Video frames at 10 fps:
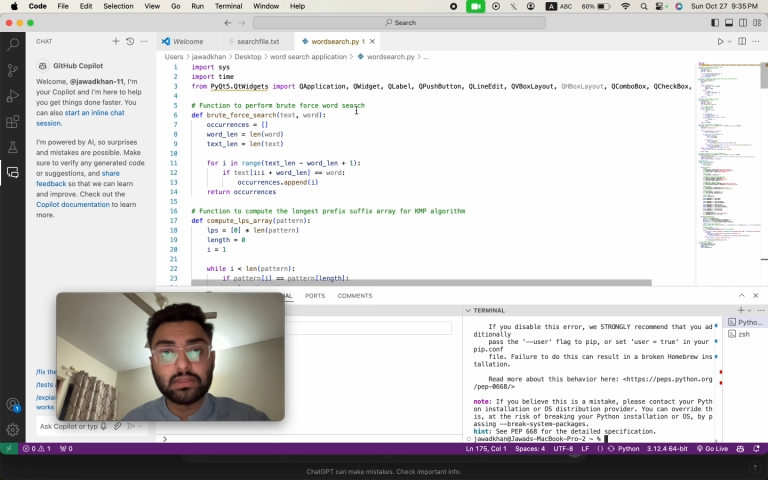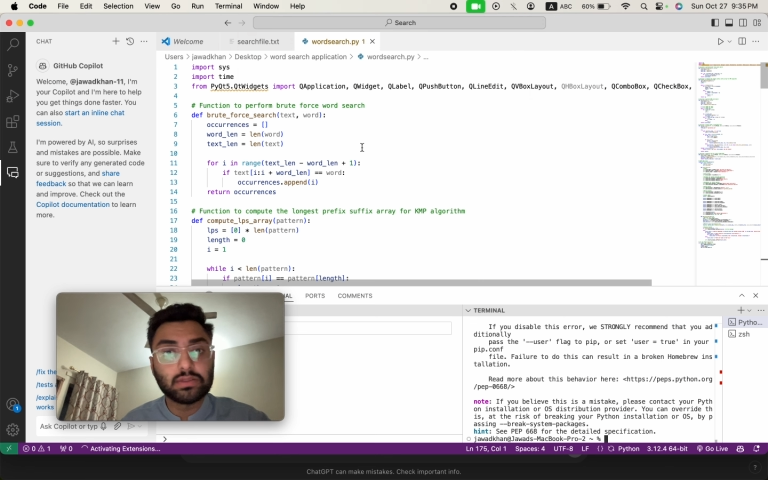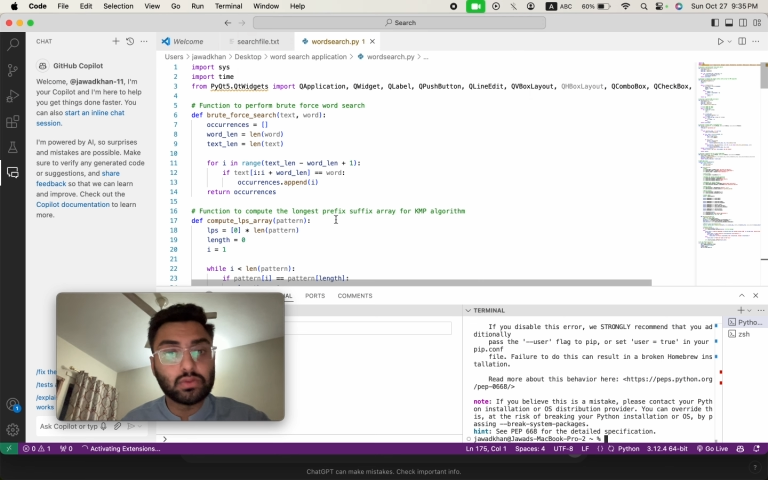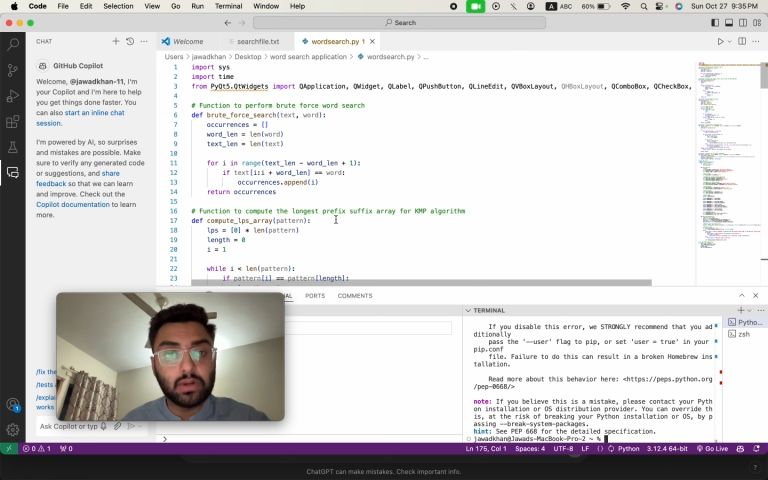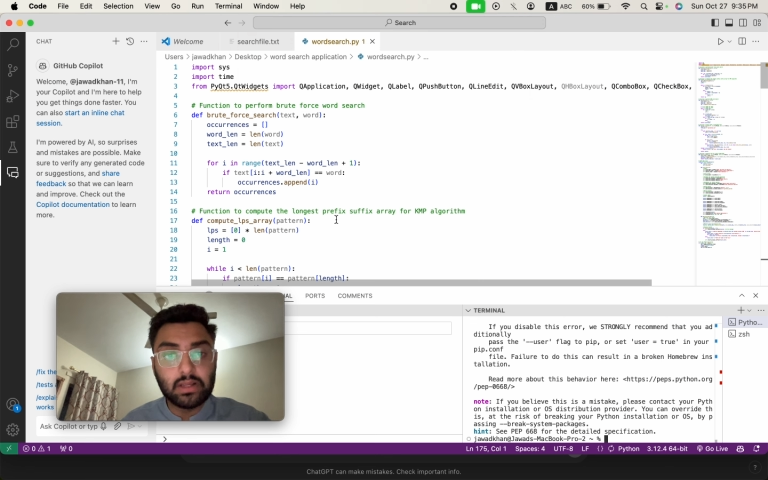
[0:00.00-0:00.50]

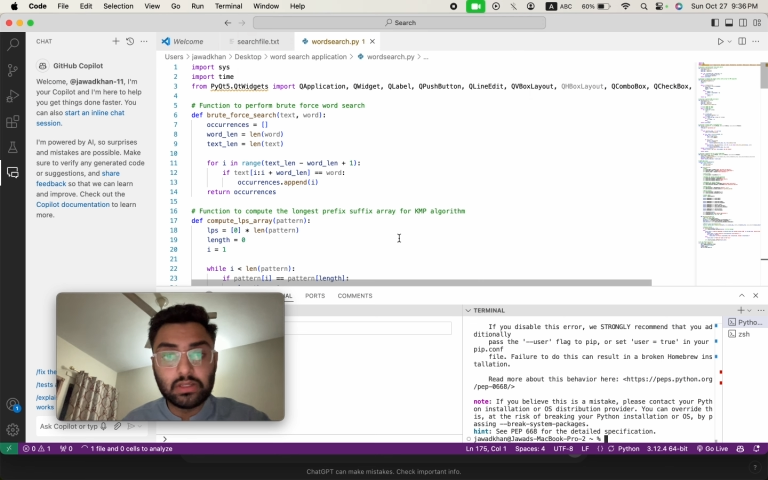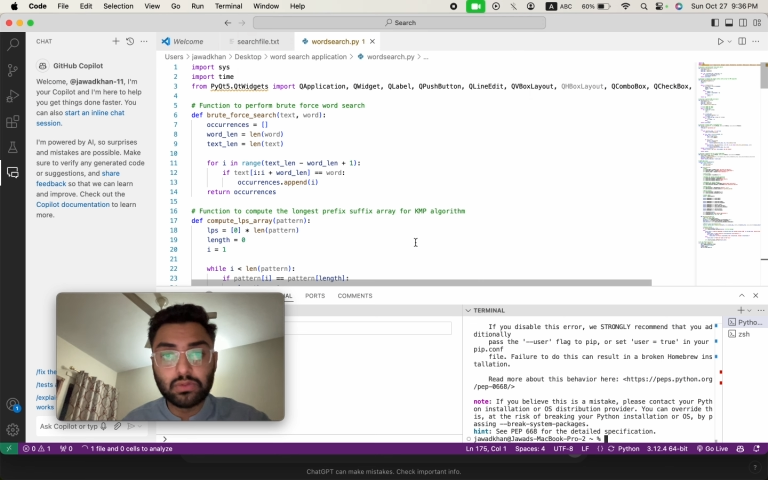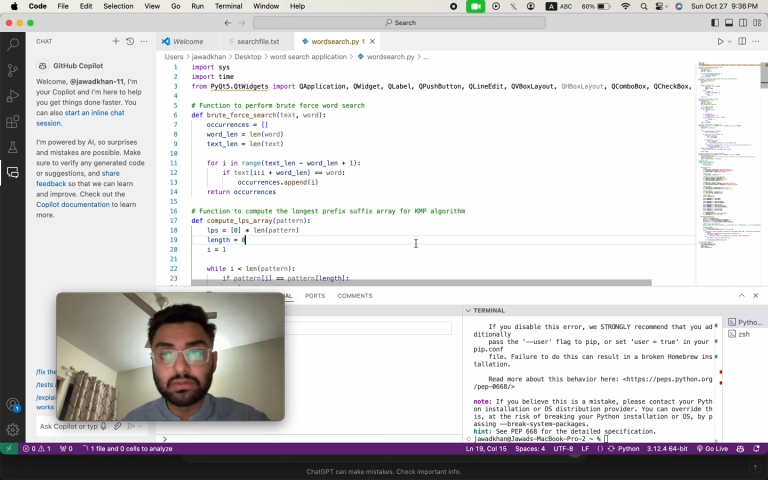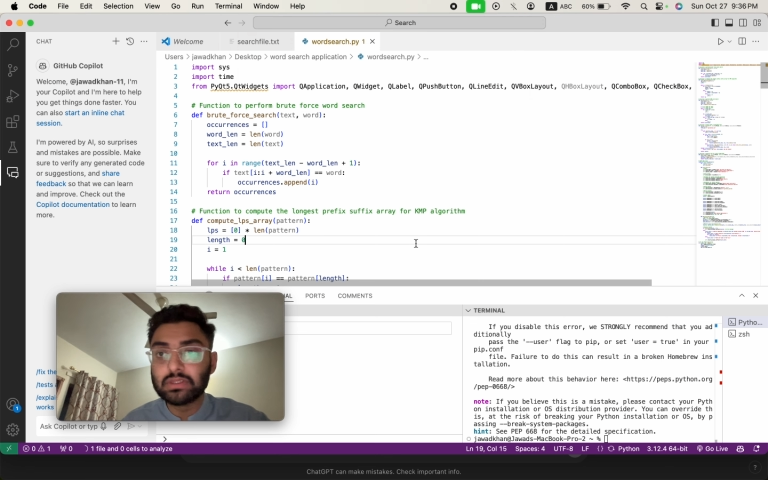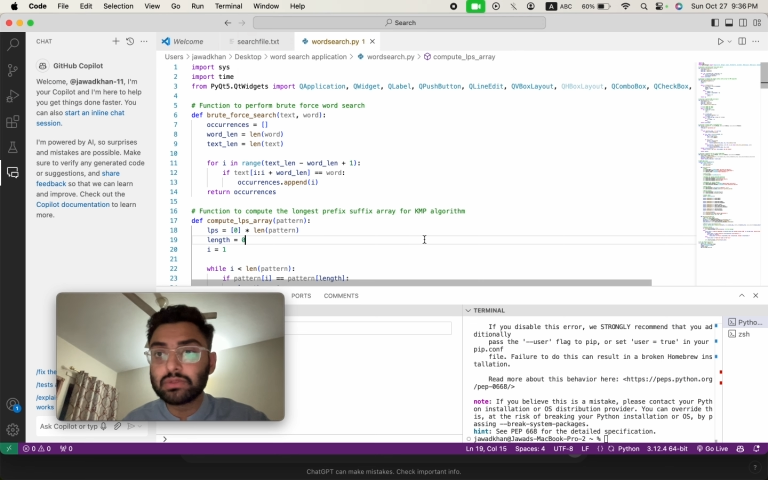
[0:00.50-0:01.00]
so I'll
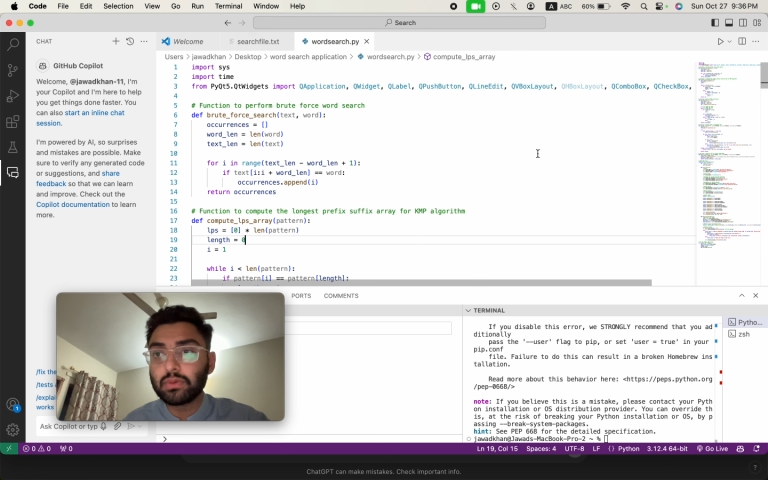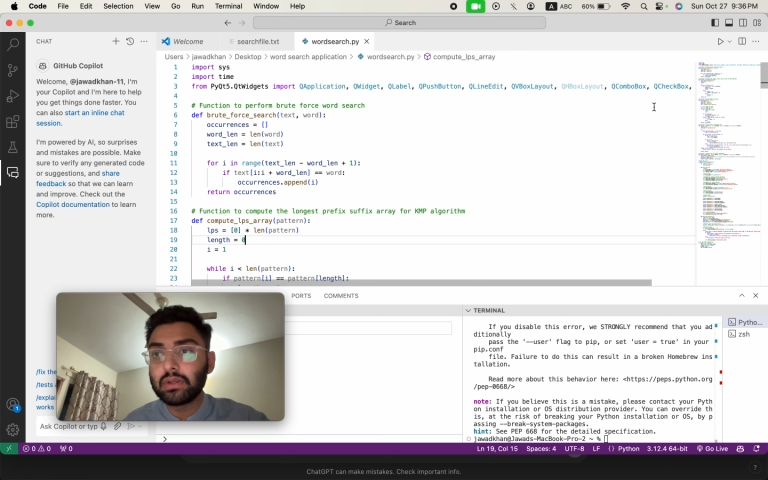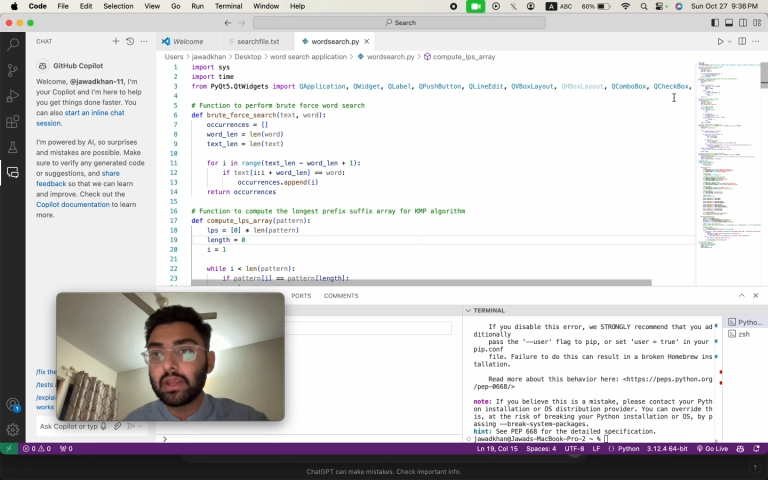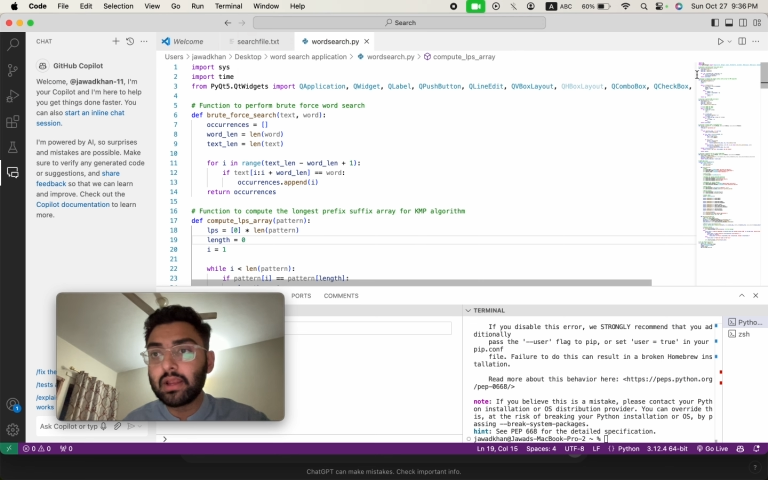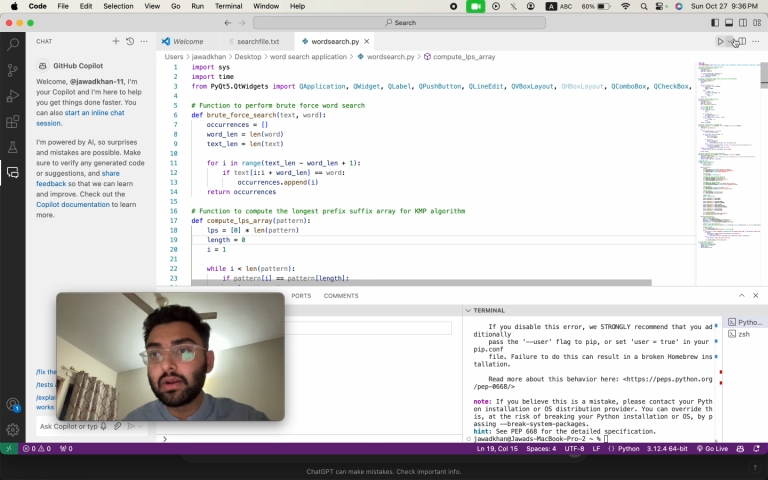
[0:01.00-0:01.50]
use this one
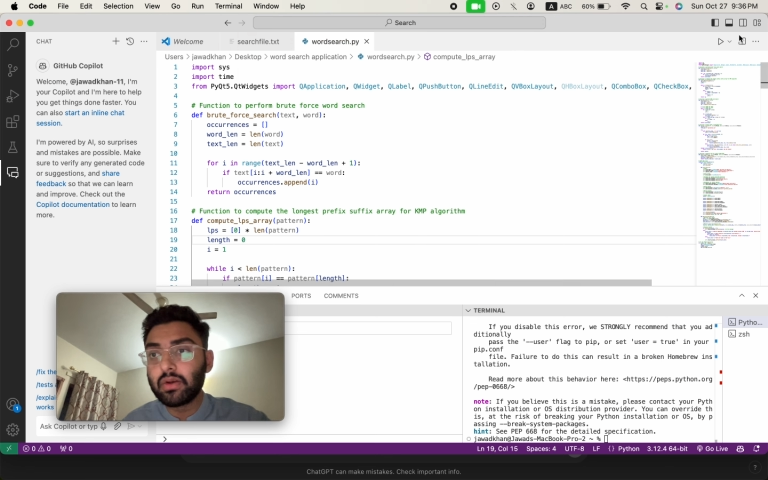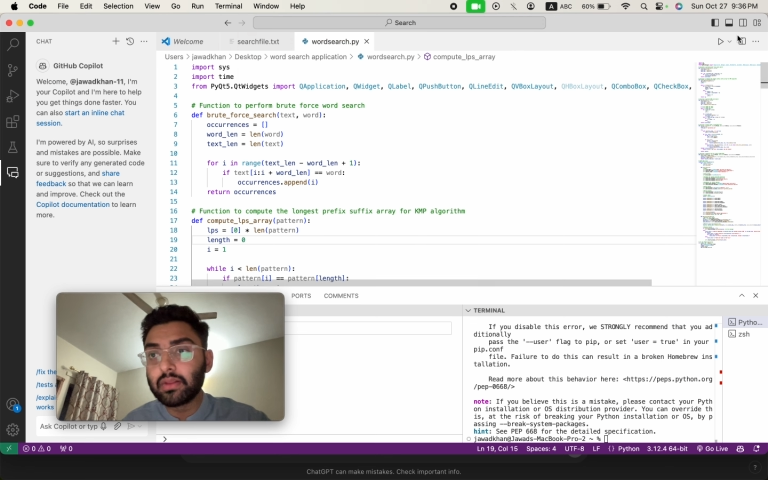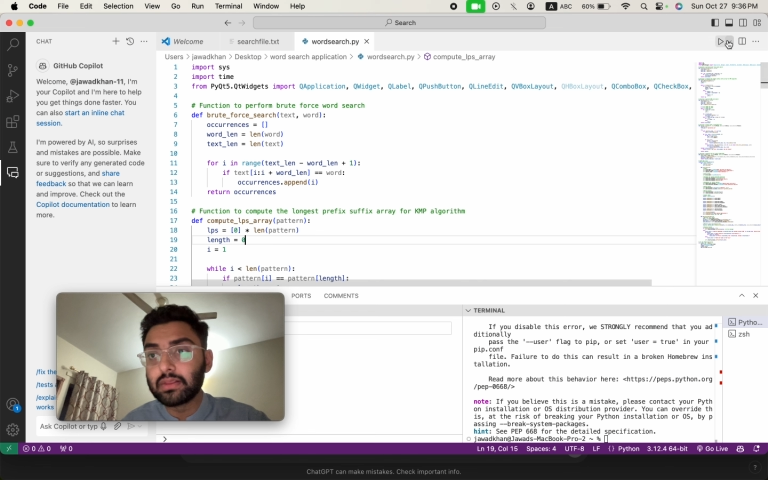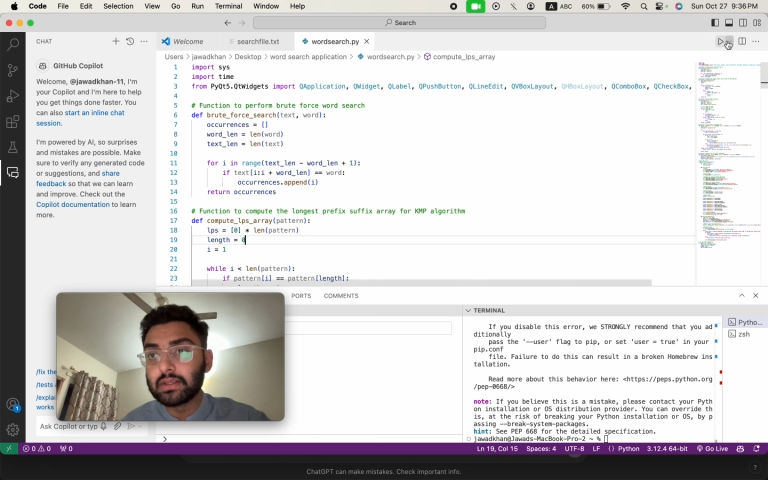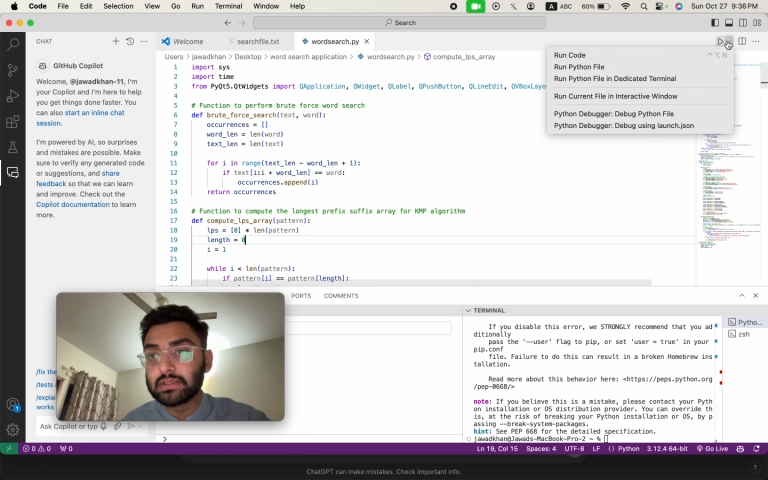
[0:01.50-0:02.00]
and run
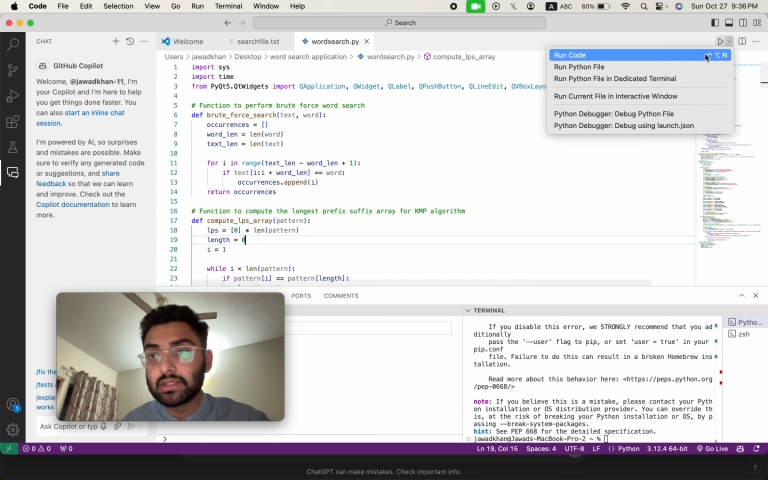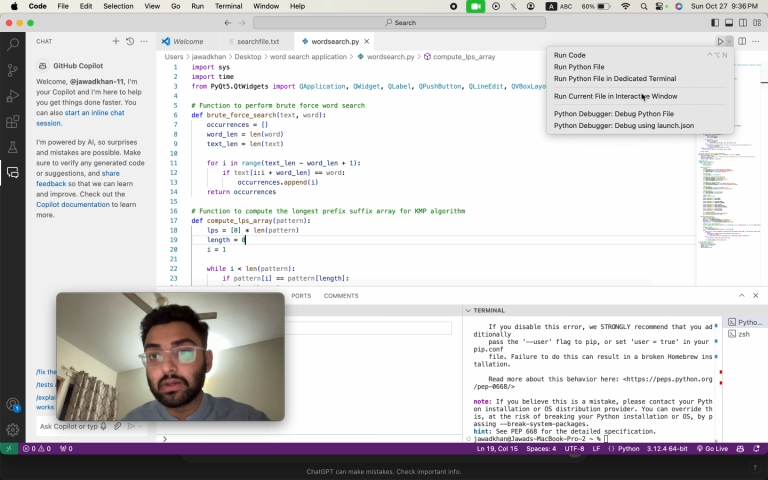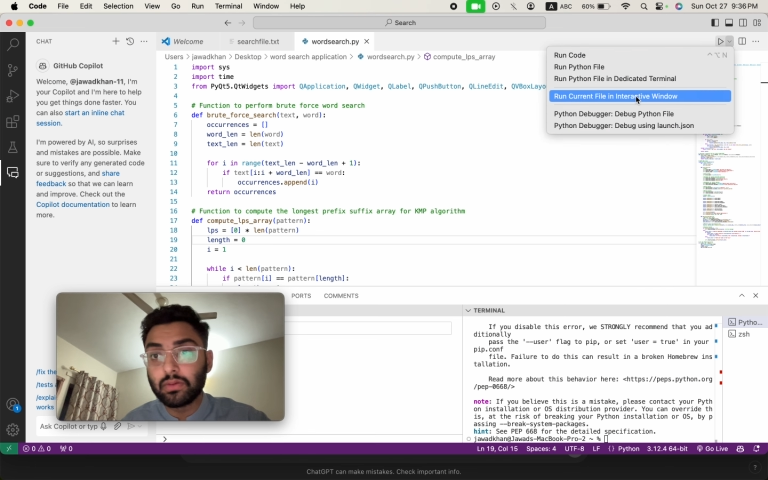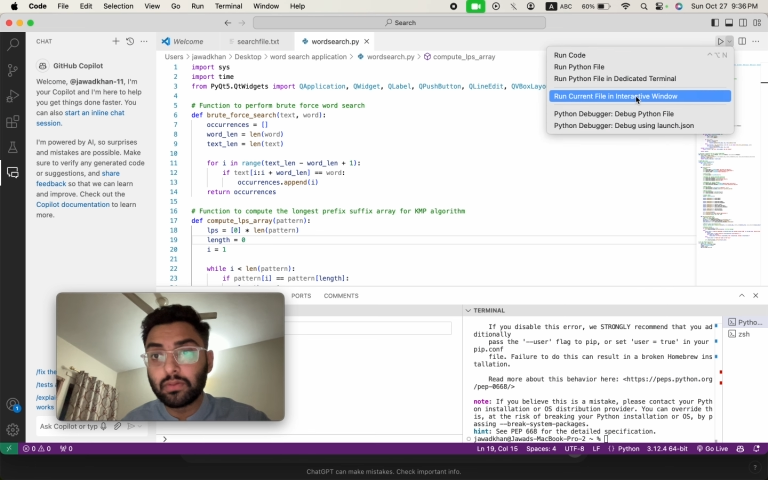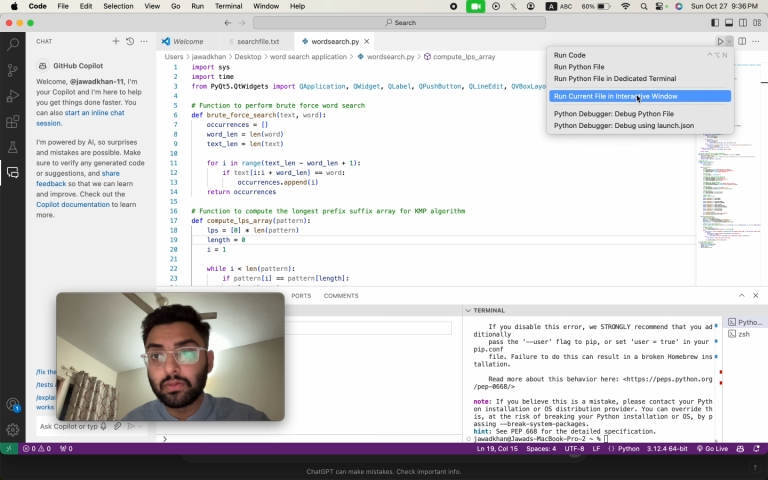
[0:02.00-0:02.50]
this now.